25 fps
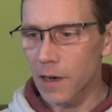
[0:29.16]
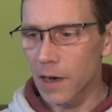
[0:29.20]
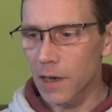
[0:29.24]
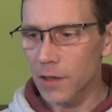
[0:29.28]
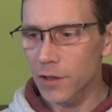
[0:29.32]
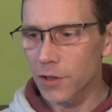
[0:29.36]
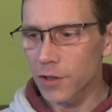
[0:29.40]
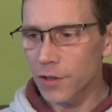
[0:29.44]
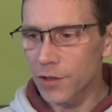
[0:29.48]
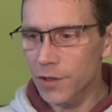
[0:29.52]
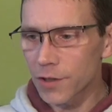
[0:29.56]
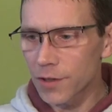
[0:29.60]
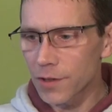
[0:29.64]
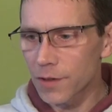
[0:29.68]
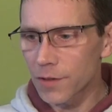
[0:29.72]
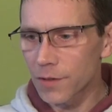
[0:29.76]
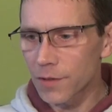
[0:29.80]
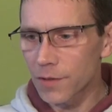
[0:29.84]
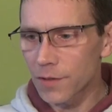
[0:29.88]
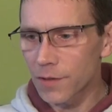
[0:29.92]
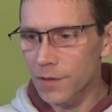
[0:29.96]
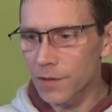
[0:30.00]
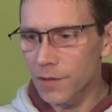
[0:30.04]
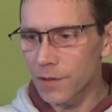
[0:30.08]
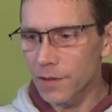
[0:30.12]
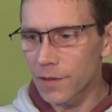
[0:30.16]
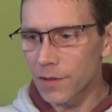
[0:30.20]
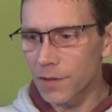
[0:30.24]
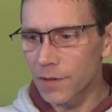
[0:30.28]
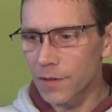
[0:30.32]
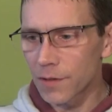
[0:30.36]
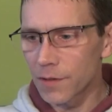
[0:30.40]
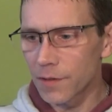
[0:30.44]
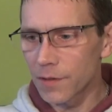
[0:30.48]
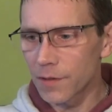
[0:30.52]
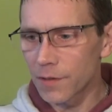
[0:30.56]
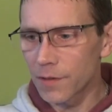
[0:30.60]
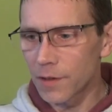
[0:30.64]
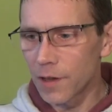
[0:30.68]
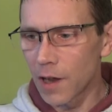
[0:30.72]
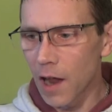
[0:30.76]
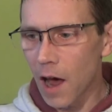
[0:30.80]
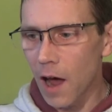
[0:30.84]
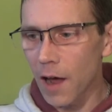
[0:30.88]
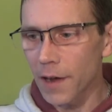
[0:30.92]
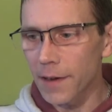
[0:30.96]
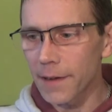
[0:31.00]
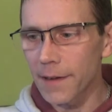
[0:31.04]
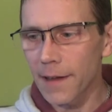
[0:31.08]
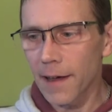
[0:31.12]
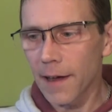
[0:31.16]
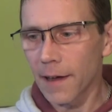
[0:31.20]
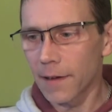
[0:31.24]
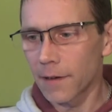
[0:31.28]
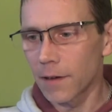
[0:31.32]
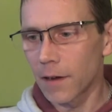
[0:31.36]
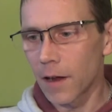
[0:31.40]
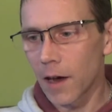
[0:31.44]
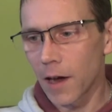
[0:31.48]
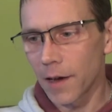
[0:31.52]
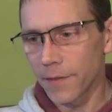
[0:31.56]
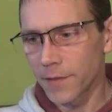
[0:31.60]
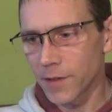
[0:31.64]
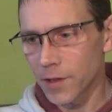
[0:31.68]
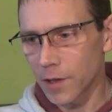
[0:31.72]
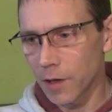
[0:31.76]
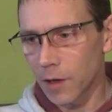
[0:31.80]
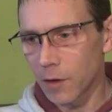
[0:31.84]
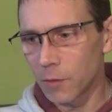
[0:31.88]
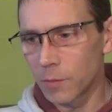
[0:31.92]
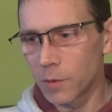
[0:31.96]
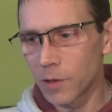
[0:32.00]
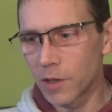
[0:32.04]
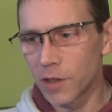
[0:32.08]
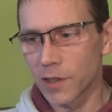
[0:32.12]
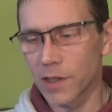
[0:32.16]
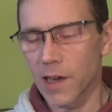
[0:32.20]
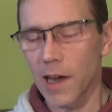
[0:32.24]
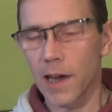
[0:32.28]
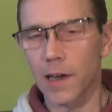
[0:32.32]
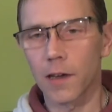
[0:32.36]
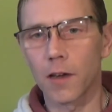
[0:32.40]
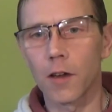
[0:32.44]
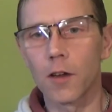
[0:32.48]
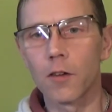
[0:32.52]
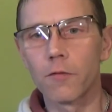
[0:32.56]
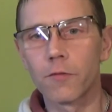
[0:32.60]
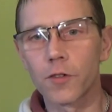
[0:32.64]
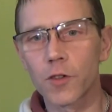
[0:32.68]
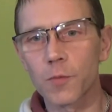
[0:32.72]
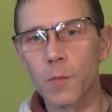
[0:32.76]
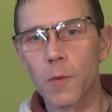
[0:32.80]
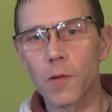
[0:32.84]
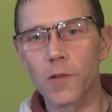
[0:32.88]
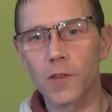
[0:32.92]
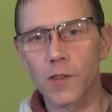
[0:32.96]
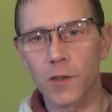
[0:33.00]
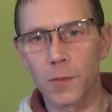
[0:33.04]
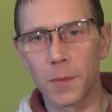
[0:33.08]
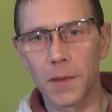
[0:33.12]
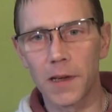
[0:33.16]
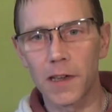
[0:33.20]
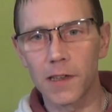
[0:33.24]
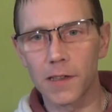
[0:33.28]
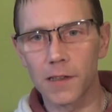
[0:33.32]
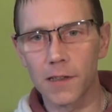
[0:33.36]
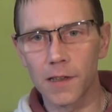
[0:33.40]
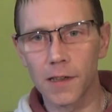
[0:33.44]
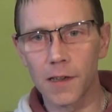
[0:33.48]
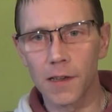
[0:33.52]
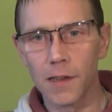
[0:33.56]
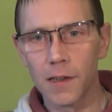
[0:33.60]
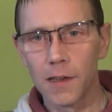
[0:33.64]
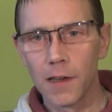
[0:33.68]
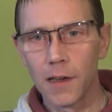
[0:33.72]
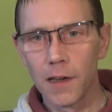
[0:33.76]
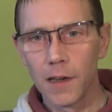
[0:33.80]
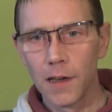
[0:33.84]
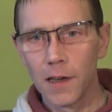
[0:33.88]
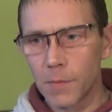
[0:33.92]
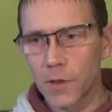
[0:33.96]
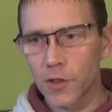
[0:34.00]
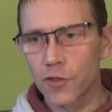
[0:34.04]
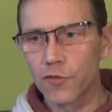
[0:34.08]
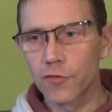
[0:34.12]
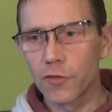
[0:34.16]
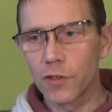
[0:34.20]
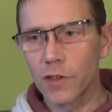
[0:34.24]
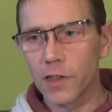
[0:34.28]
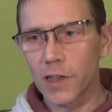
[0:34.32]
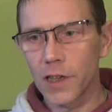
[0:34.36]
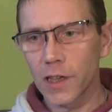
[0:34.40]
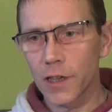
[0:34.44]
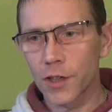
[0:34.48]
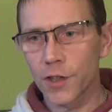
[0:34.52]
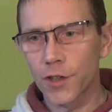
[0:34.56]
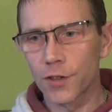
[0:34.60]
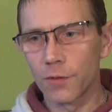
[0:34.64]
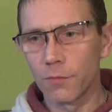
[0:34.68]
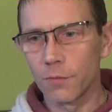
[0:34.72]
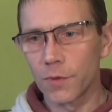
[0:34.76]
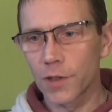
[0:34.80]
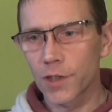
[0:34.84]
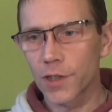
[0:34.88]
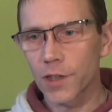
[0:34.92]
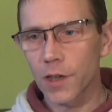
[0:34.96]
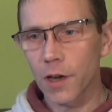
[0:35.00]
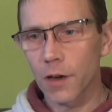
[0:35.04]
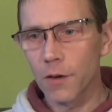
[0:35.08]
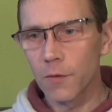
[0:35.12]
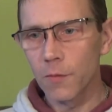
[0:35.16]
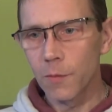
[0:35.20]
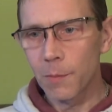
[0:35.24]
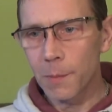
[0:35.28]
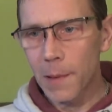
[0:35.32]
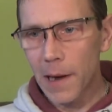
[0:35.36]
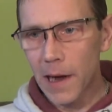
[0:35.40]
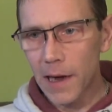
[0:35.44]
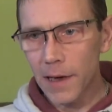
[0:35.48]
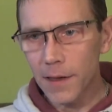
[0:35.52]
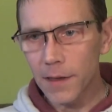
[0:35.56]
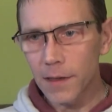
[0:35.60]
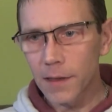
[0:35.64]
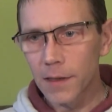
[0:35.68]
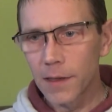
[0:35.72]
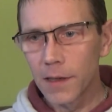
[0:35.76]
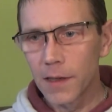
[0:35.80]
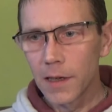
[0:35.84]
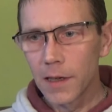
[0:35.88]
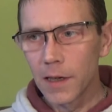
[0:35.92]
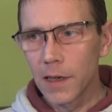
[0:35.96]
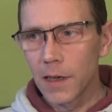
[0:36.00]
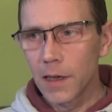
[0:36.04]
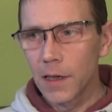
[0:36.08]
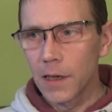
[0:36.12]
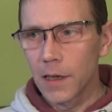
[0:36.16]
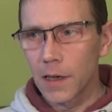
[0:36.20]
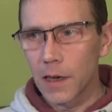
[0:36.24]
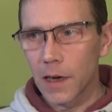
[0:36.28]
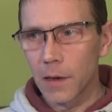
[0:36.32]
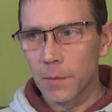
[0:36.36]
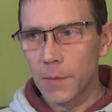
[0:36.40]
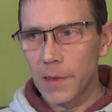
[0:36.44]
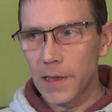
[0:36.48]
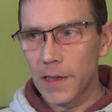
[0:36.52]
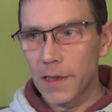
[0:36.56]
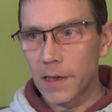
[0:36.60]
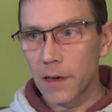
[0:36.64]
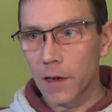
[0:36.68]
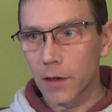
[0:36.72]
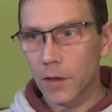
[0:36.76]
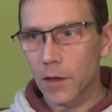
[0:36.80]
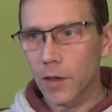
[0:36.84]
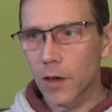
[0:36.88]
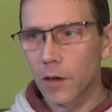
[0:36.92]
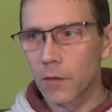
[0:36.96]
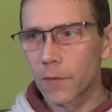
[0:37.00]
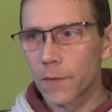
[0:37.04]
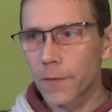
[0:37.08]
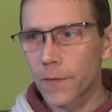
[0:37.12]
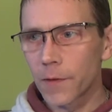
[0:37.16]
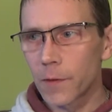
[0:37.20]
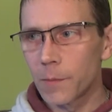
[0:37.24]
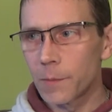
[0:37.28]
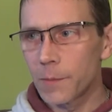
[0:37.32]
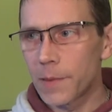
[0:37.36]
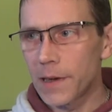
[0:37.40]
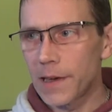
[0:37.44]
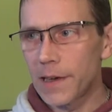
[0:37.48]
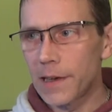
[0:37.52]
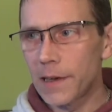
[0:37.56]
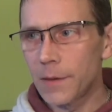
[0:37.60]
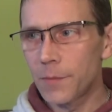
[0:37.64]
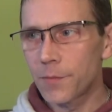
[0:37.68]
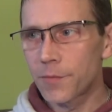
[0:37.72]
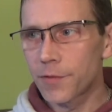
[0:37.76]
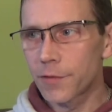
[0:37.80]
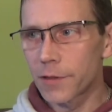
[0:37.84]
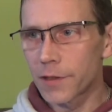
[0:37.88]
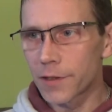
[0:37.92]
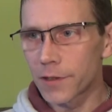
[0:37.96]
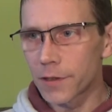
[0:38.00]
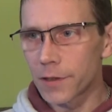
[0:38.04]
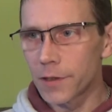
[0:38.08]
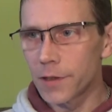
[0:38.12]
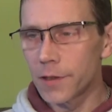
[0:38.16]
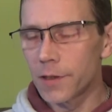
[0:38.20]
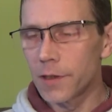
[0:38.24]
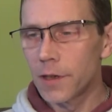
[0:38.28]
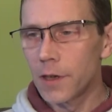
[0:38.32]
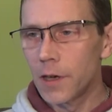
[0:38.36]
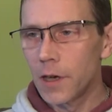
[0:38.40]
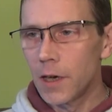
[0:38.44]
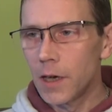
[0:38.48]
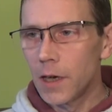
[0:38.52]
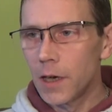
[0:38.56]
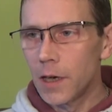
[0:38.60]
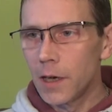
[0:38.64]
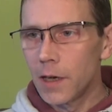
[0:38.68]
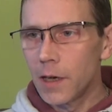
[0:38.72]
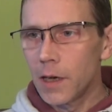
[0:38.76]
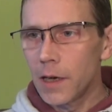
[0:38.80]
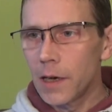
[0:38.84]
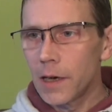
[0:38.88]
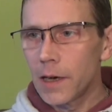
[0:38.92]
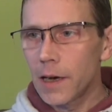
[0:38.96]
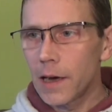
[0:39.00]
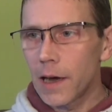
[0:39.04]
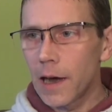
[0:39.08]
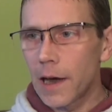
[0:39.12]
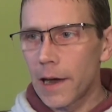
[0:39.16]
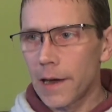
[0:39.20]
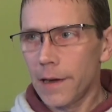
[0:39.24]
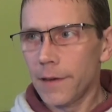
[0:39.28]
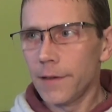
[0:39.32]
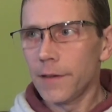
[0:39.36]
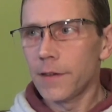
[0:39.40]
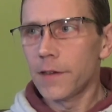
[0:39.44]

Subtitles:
just liked that lifestyle because I had no responsibility. My drug addiction was so bad. I mean, I'd gone from being in prison, and